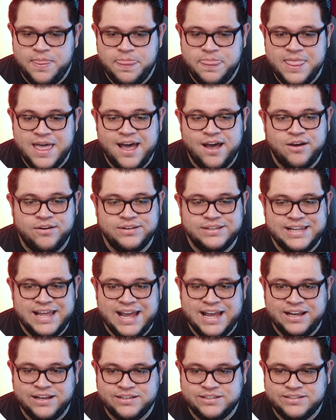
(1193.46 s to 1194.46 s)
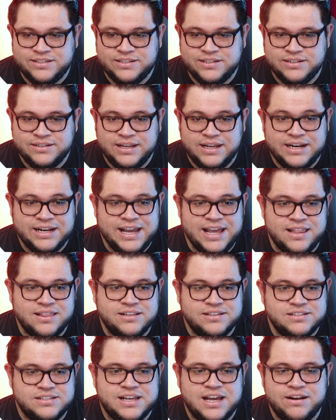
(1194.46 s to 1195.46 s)
Now next, and again,
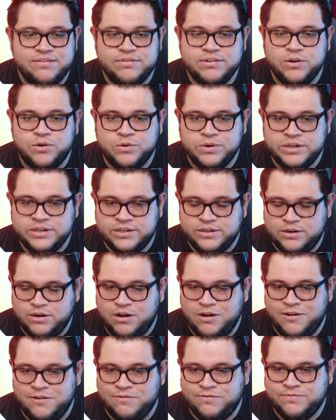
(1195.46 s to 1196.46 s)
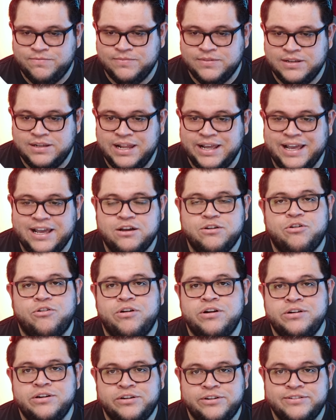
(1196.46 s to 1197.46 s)
this is kind of in order of like a
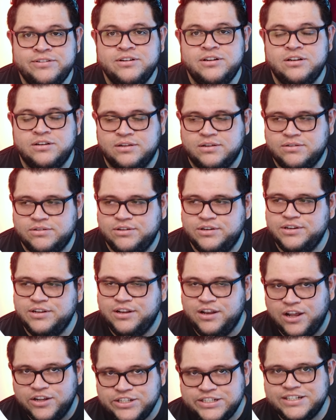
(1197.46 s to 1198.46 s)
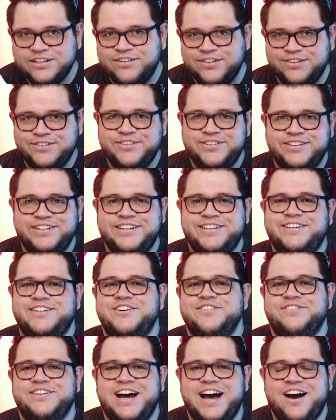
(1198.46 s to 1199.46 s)
chronological order
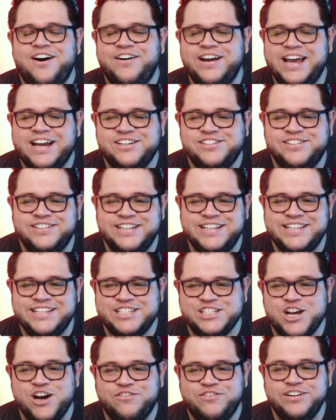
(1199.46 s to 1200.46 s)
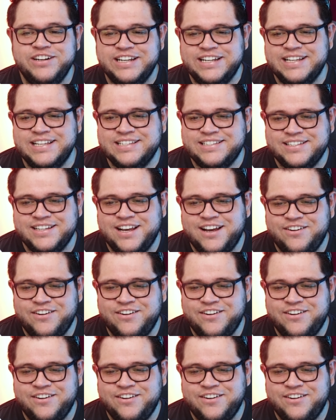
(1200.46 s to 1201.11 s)
of how I actually discovered these